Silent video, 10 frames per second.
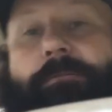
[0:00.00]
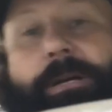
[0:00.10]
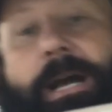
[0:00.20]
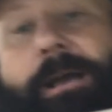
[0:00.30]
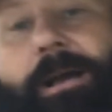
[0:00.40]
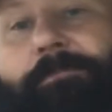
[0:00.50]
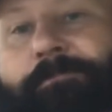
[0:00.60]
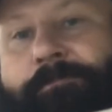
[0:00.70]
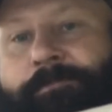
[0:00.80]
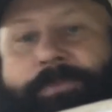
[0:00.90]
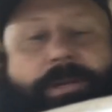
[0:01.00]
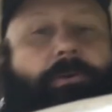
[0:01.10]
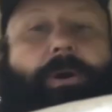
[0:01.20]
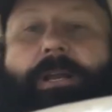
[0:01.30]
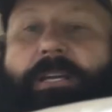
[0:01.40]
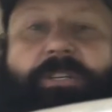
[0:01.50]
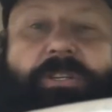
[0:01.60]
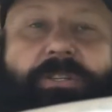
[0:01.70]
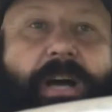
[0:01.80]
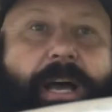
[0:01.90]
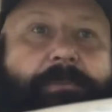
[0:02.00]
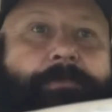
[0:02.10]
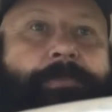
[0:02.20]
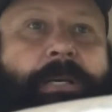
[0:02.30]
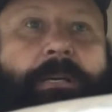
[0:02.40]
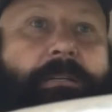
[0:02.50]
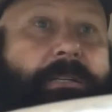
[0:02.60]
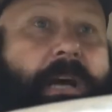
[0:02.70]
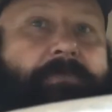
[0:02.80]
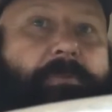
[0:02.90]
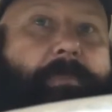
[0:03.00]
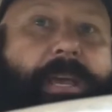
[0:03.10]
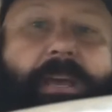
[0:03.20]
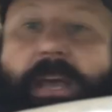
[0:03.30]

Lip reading: I you know what? It's just not for me.